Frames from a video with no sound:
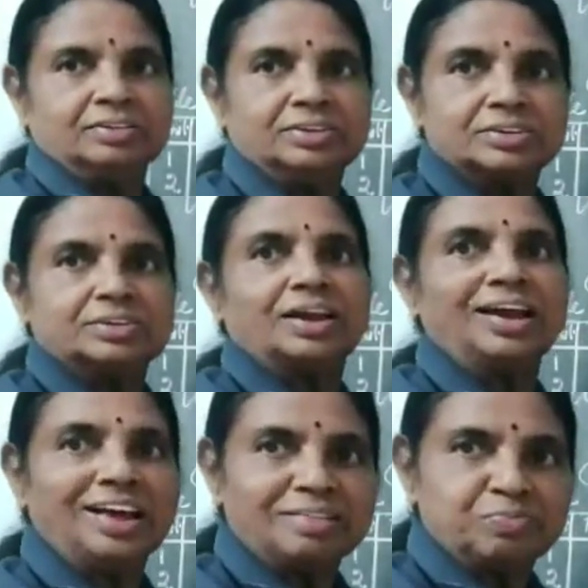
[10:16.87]
just
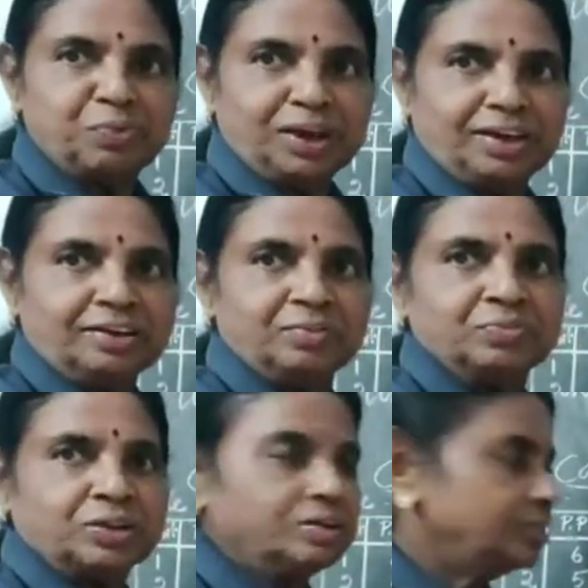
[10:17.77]

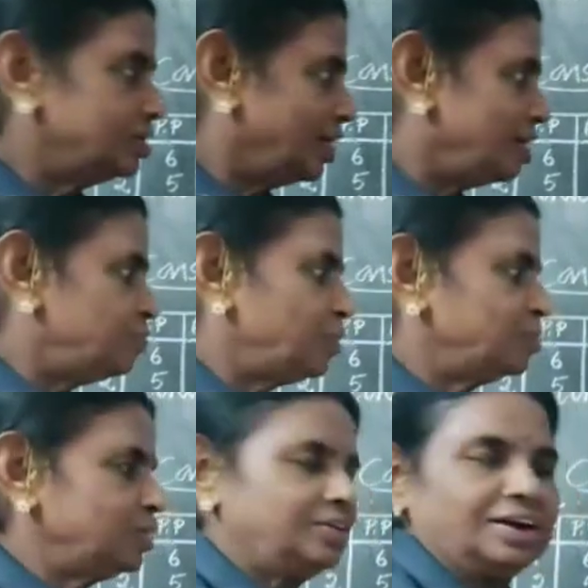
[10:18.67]
explain with the help
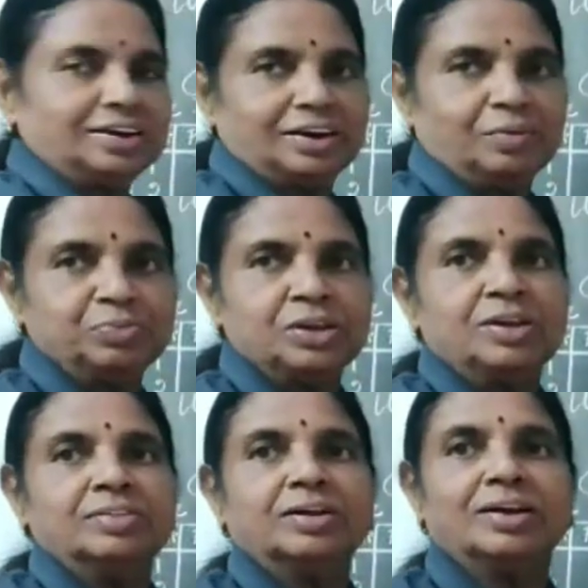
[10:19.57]
of the diagram
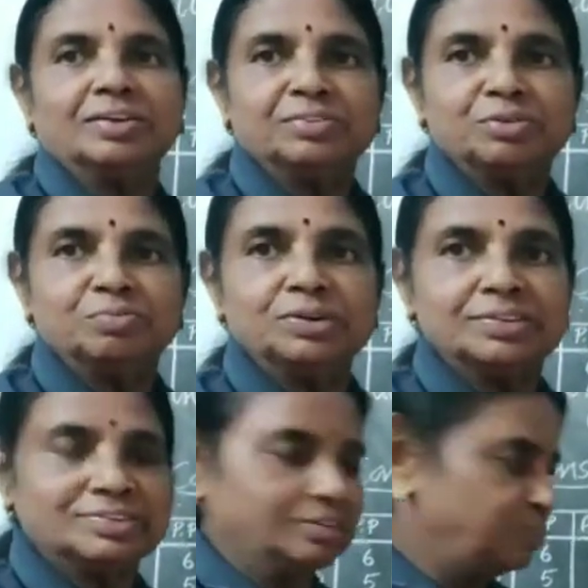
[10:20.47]
the consumer
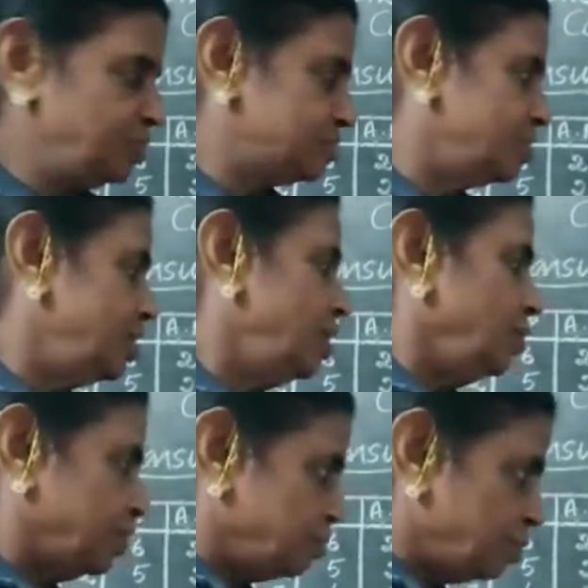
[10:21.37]
surplus.
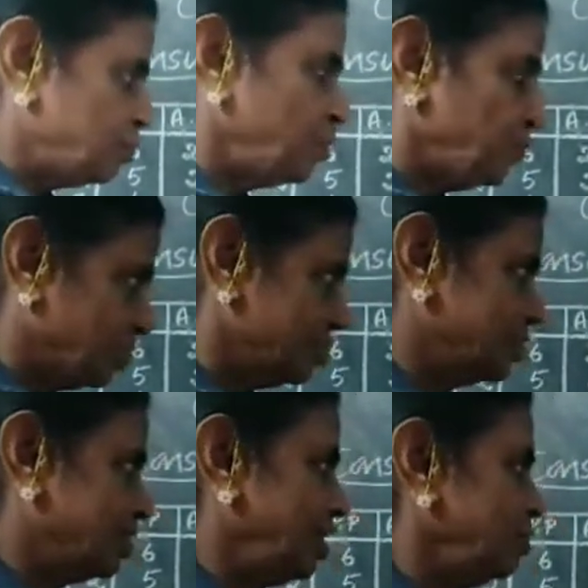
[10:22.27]
Remember once
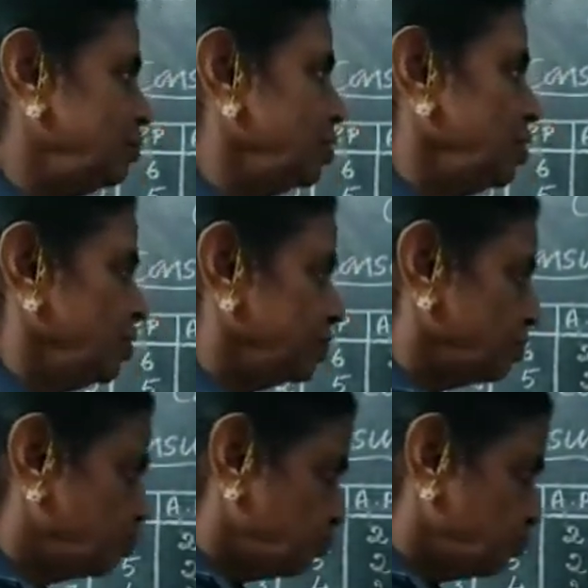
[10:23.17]
again, the